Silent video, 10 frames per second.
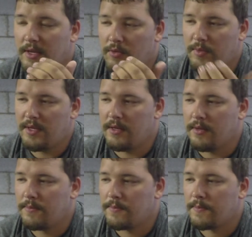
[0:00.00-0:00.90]
have
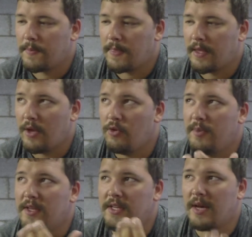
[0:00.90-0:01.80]

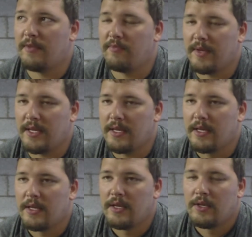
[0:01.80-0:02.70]
been dumb of me
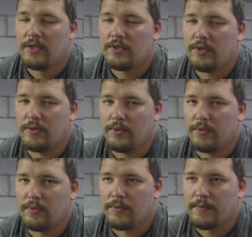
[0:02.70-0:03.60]

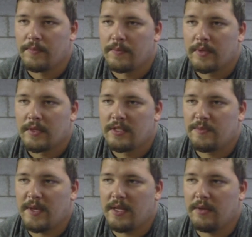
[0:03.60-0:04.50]
to
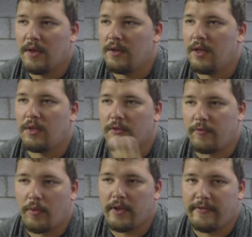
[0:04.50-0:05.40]
spend another
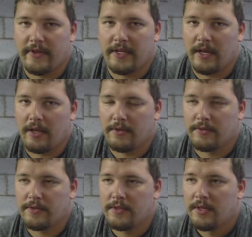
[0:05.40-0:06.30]

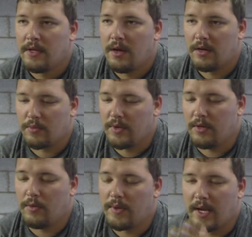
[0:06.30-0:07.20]
$40-50 on a
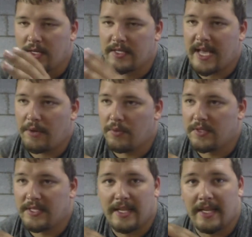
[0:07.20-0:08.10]
reel when I just had one
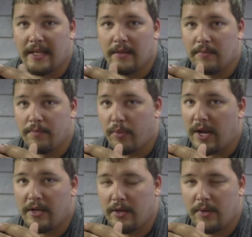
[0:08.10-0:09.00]
sitting
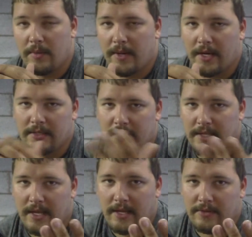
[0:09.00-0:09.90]
brand new in a box at the
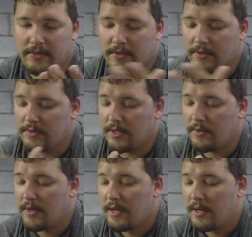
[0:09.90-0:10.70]
house, So